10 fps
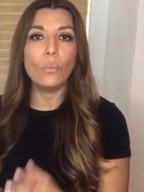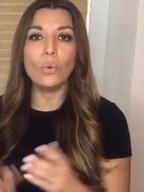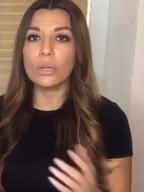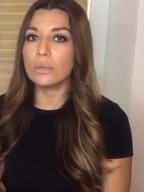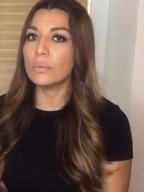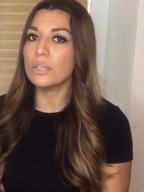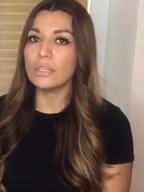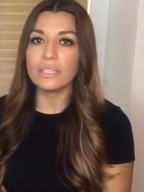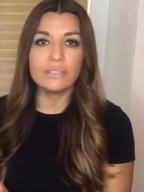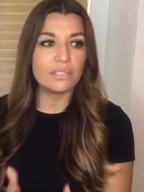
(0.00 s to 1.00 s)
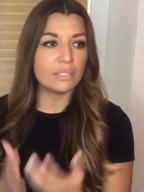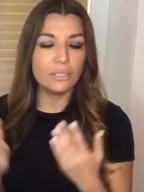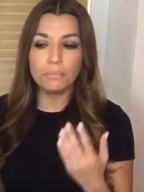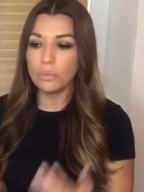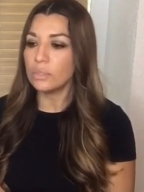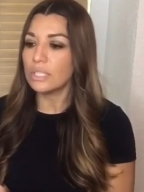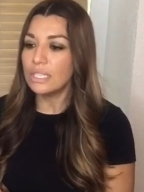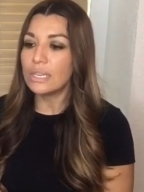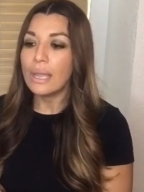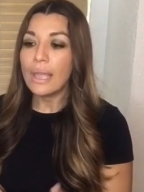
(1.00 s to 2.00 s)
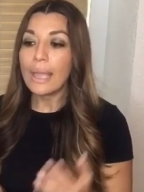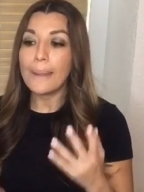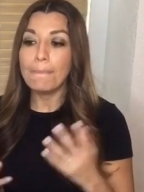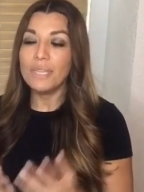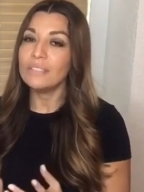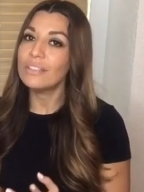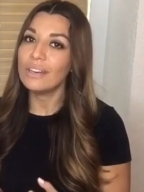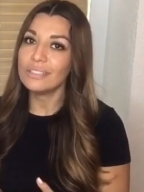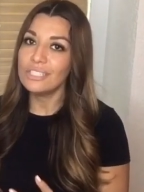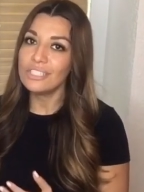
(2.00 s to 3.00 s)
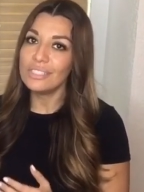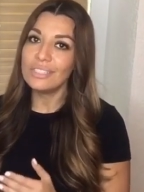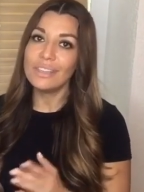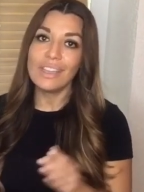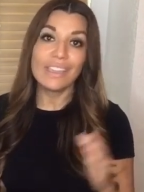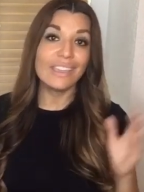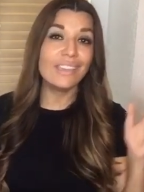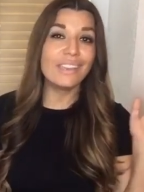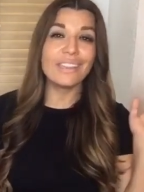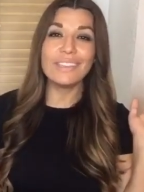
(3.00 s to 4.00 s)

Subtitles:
Word work is still important, and metacognition, it